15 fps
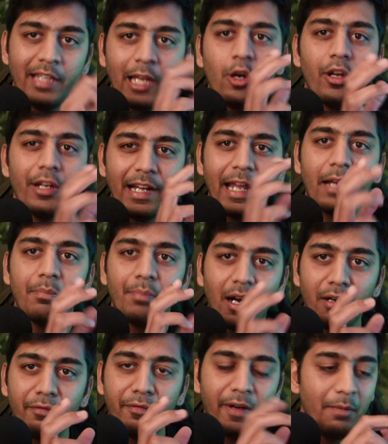they call it like
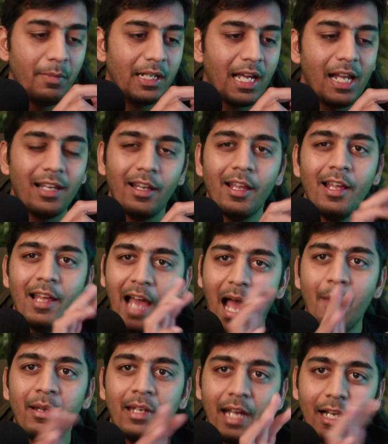part file, but I'll
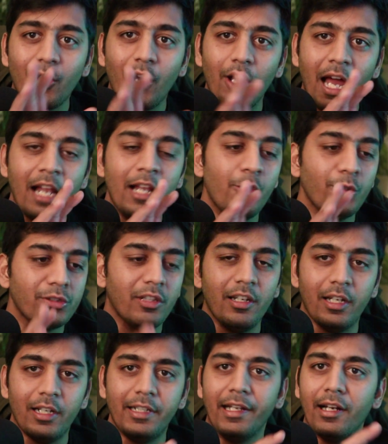use
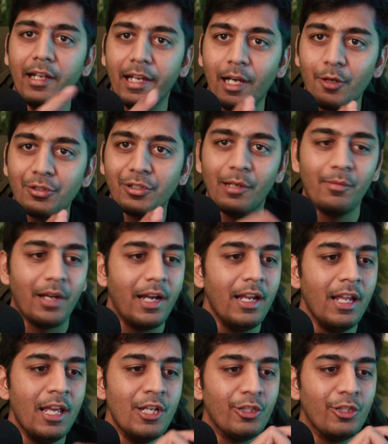the data lake house term, right?